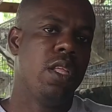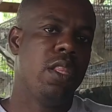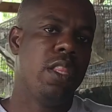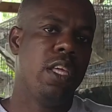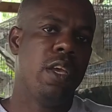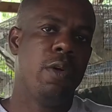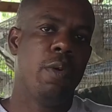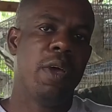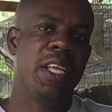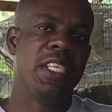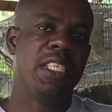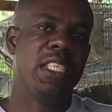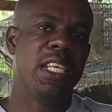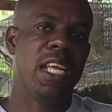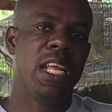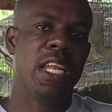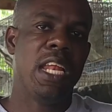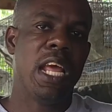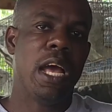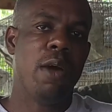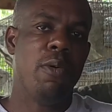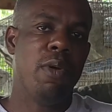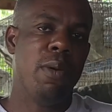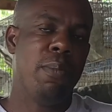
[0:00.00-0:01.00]
the question
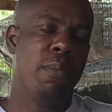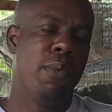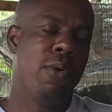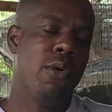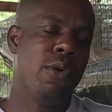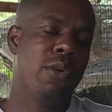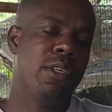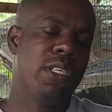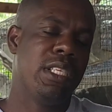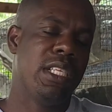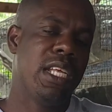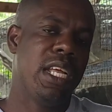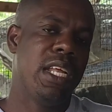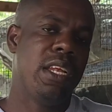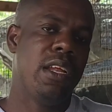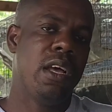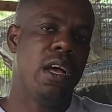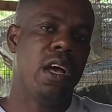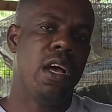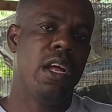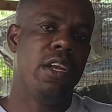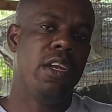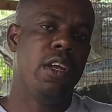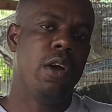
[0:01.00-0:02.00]
that we posted
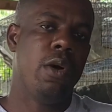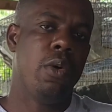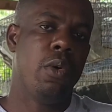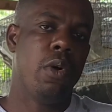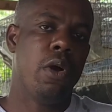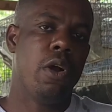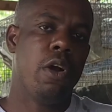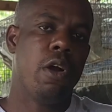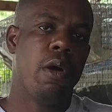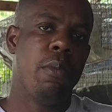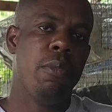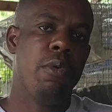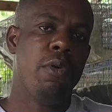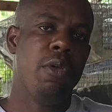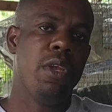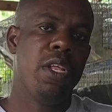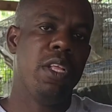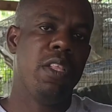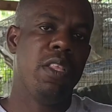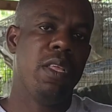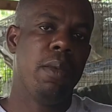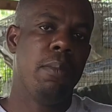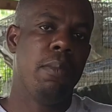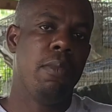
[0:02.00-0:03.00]
on our
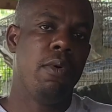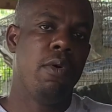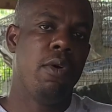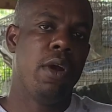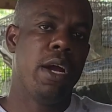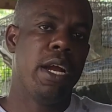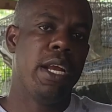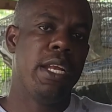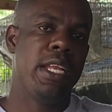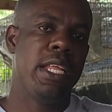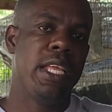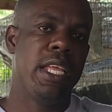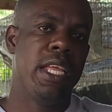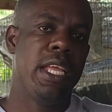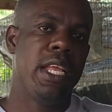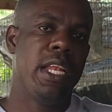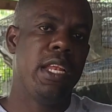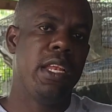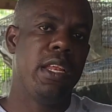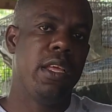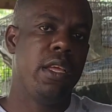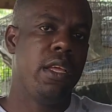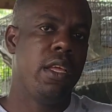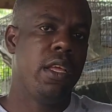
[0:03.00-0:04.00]
community board
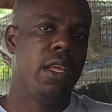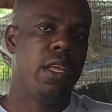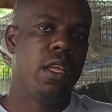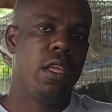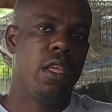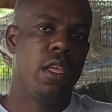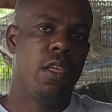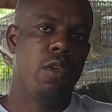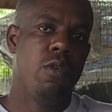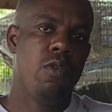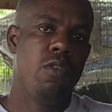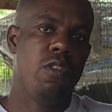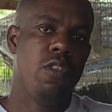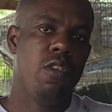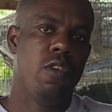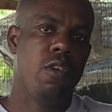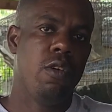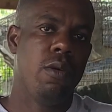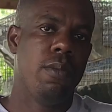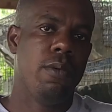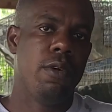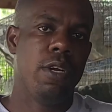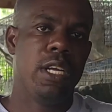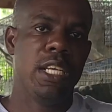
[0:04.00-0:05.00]
in
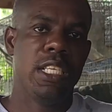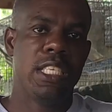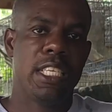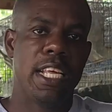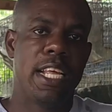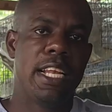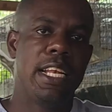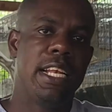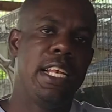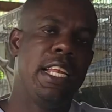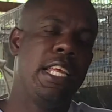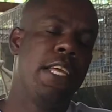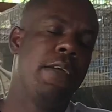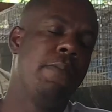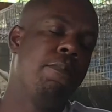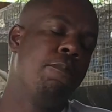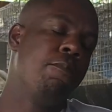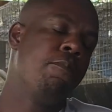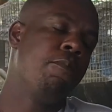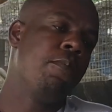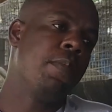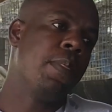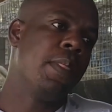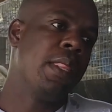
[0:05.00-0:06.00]
YouTube recently.
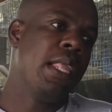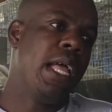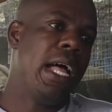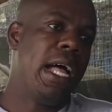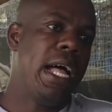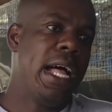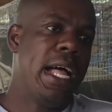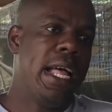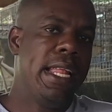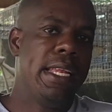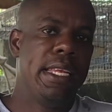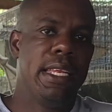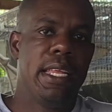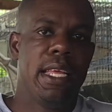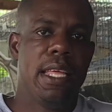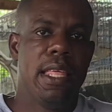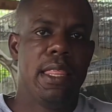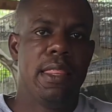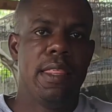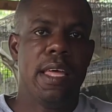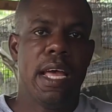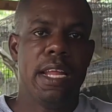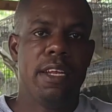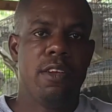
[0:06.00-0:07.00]
And
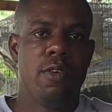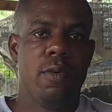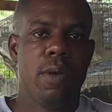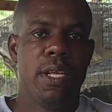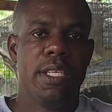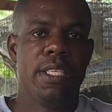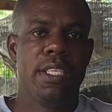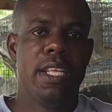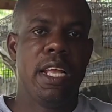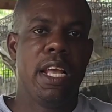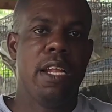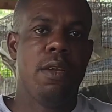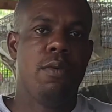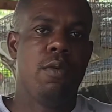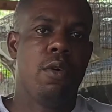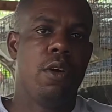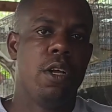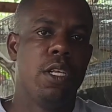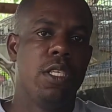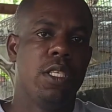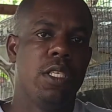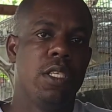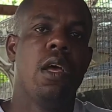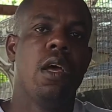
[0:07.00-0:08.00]
that question
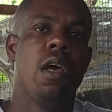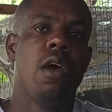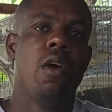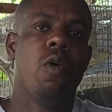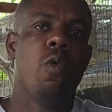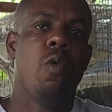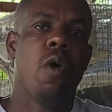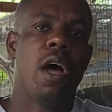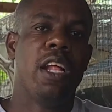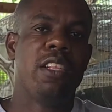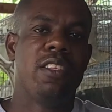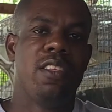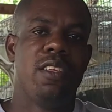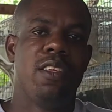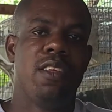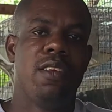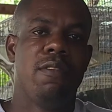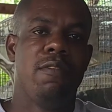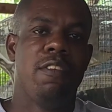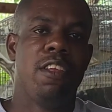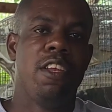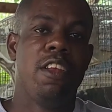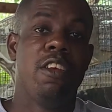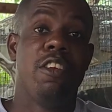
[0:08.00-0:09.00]
was, what
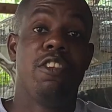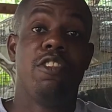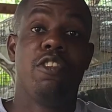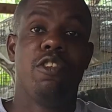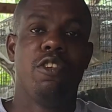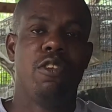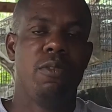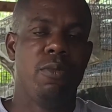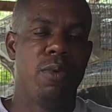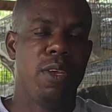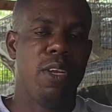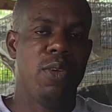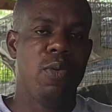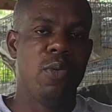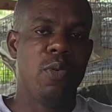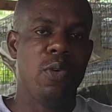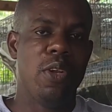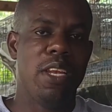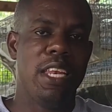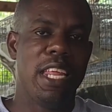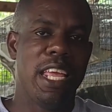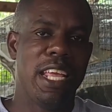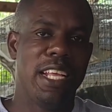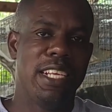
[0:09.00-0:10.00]
video should we do
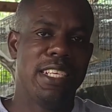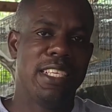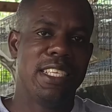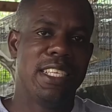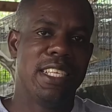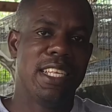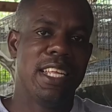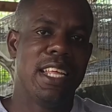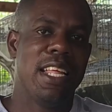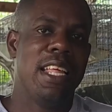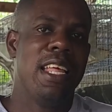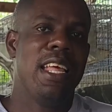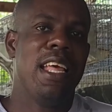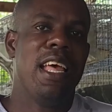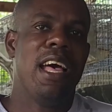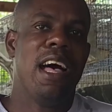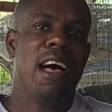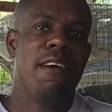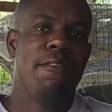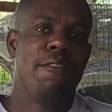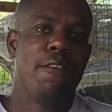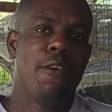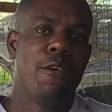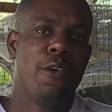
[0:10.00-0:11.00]
next?
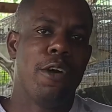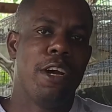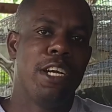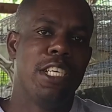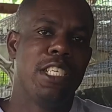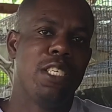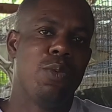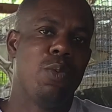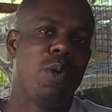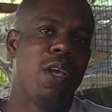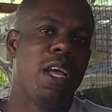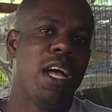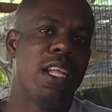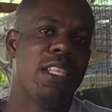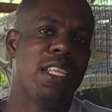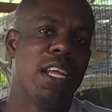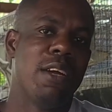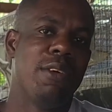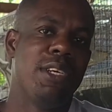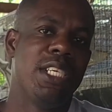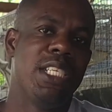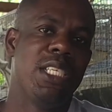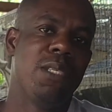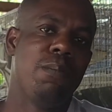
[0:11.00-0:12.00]
Of course, we got a
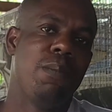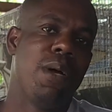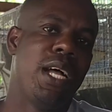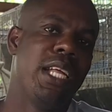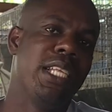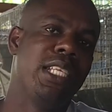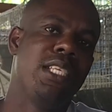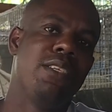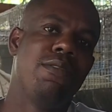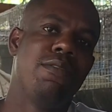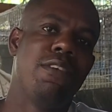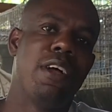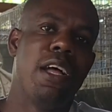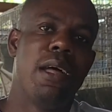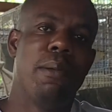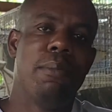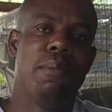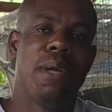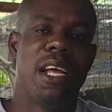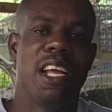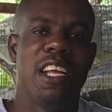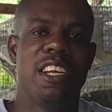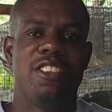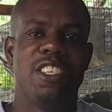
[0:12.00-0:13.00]
response
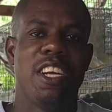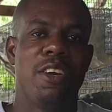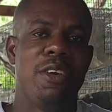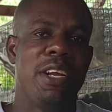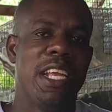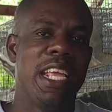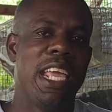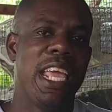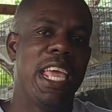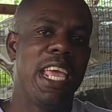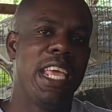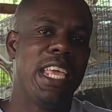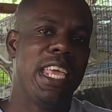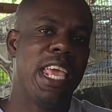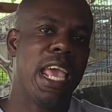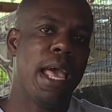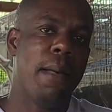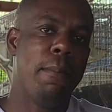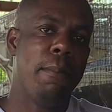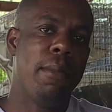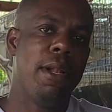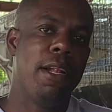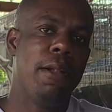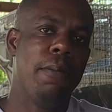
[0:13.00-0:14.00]
from Sherry Gay
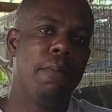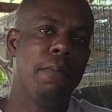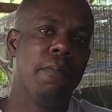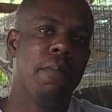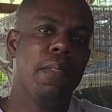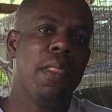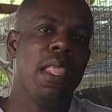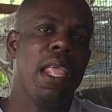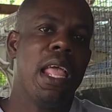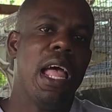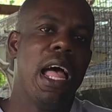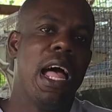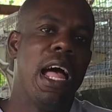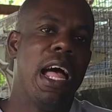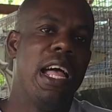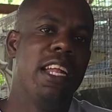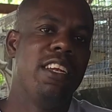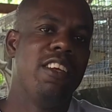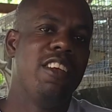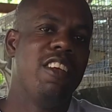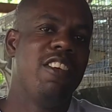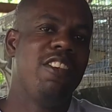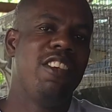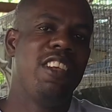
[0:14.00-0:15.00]
Campbell,
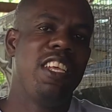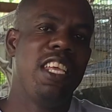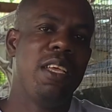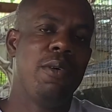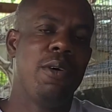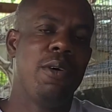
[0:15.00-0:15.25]
and she